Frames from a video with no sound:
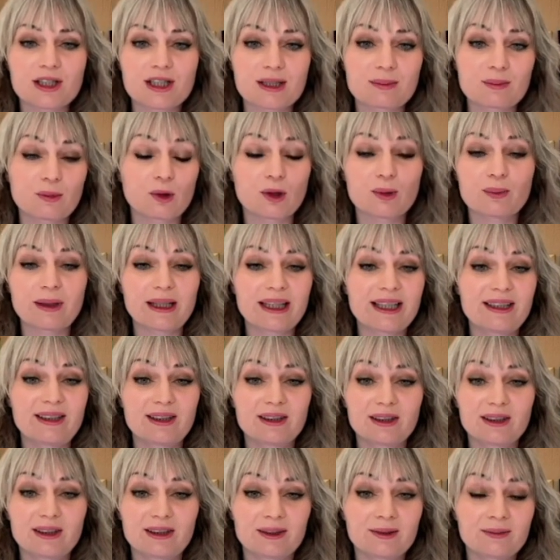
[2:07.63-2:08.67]
to more
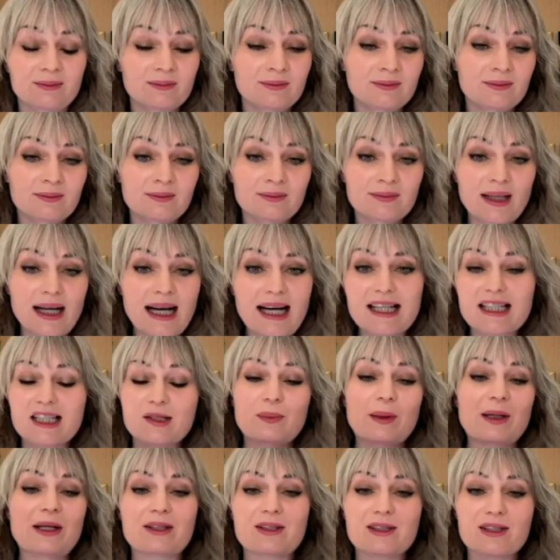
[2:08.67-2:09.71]
minor
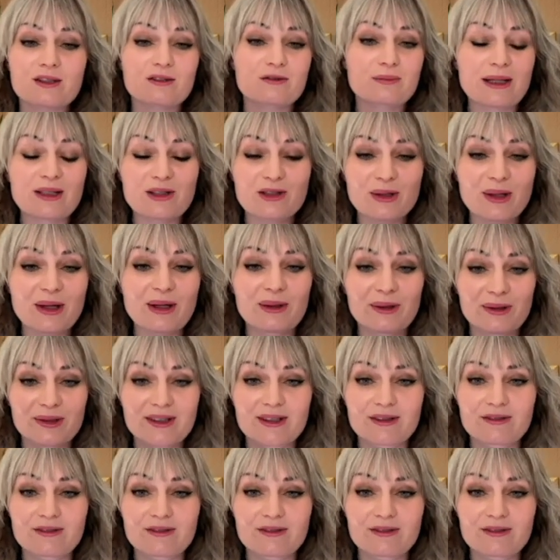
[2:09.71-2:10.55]
aspects of mental health